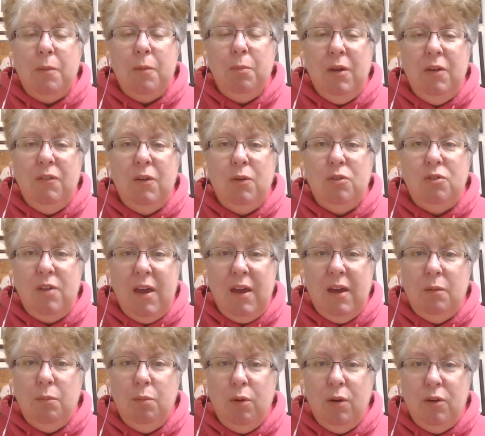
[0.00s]
I believe he was
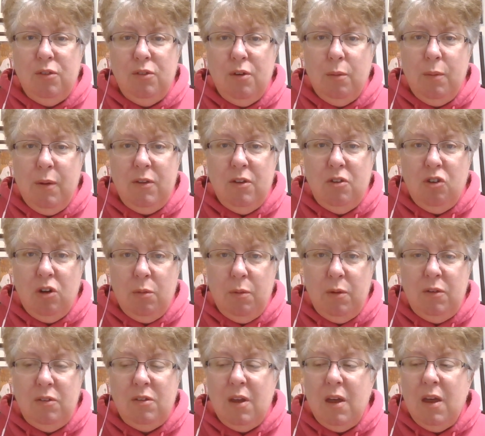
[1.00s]
taken prisoner by the
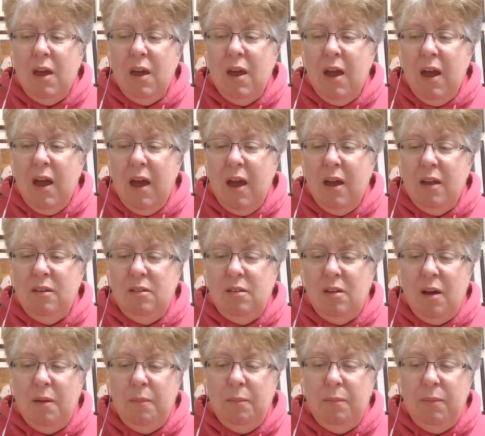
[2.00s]
Germans,
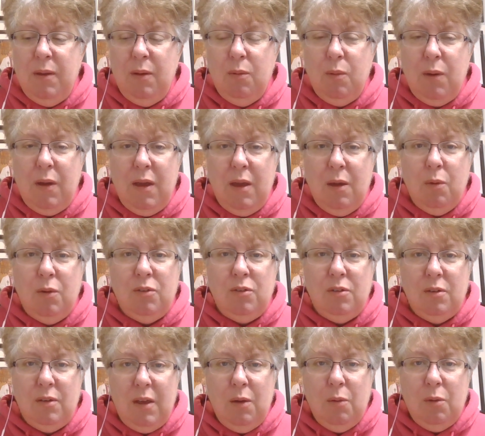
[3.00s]
and he
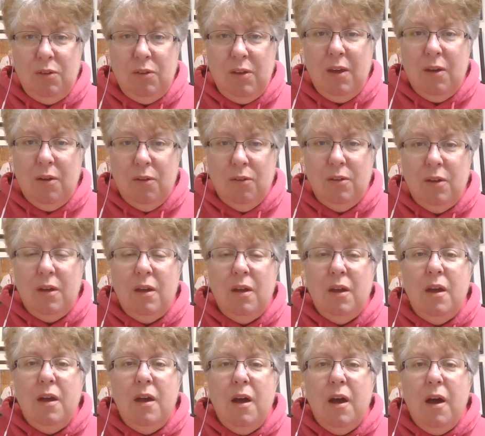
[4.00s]
was killed.
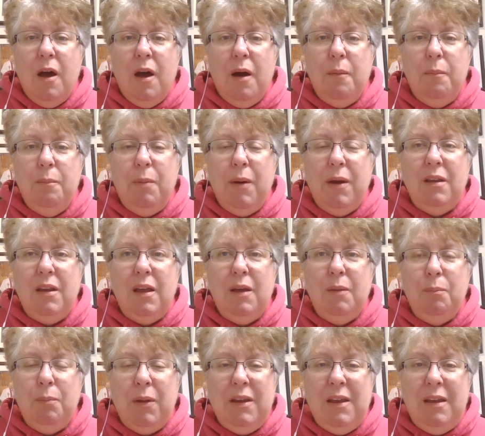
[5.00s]
But
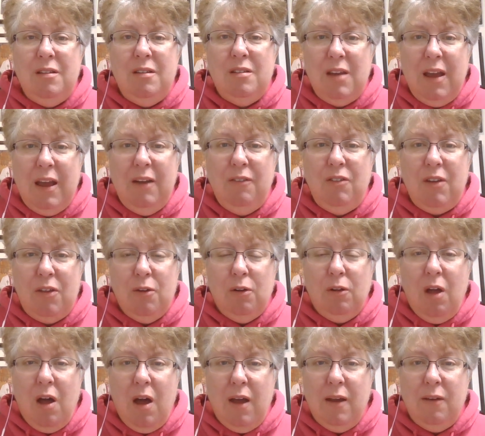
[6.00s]
but he saved
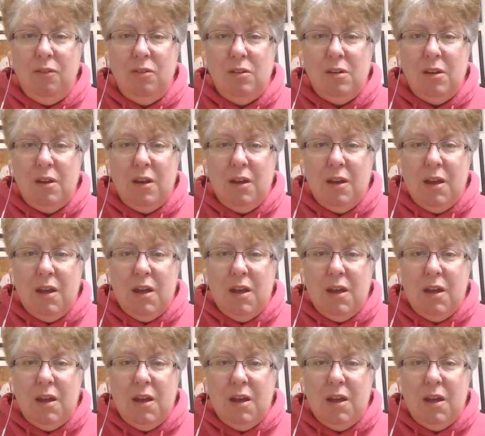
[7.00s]
other lives